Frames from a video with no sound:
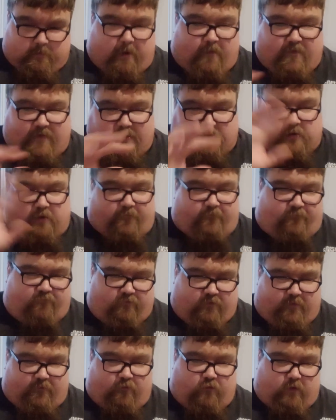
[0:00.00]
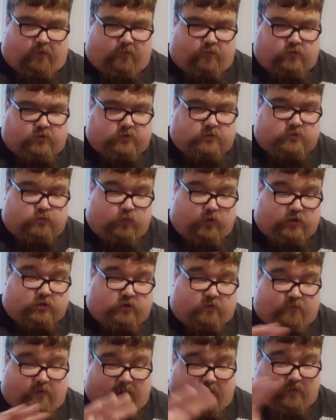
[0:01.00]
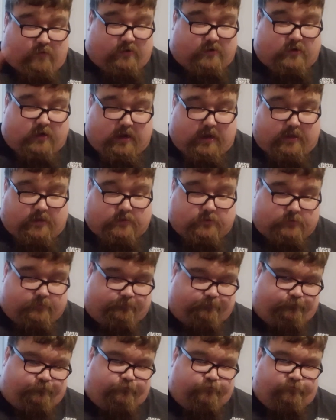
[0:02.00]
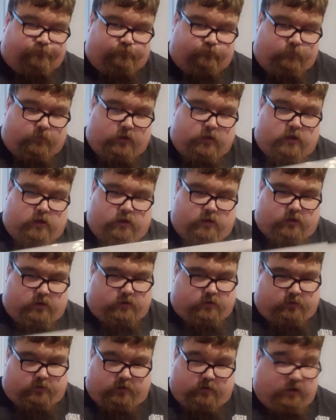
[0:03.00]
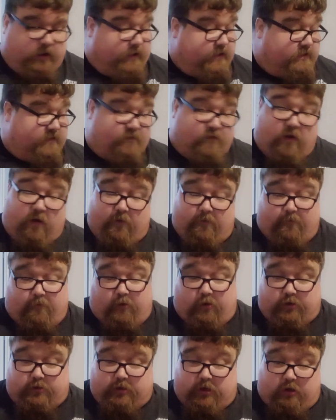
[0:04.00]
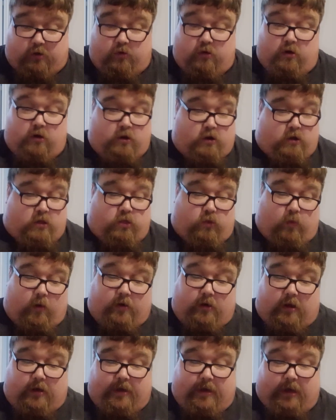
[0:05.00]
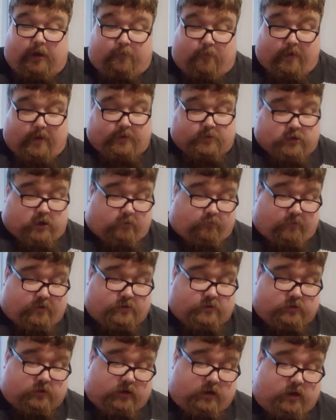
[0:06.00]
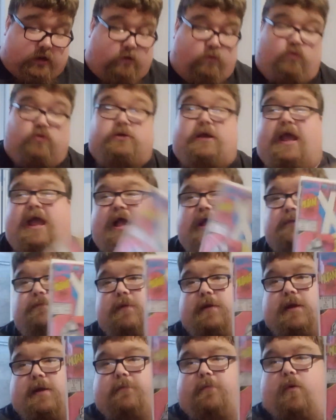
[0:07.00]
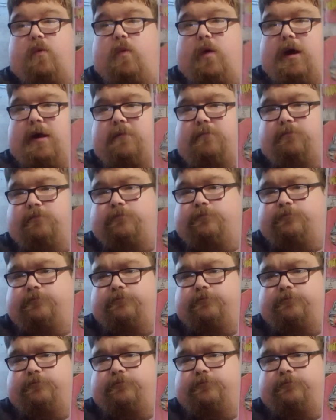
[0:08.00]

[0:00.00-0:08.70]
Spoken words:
I think it's like 3 or 4 hours, which I apparently connect. And the general book. So, the one I nearly picked up recently was X-Men number 1.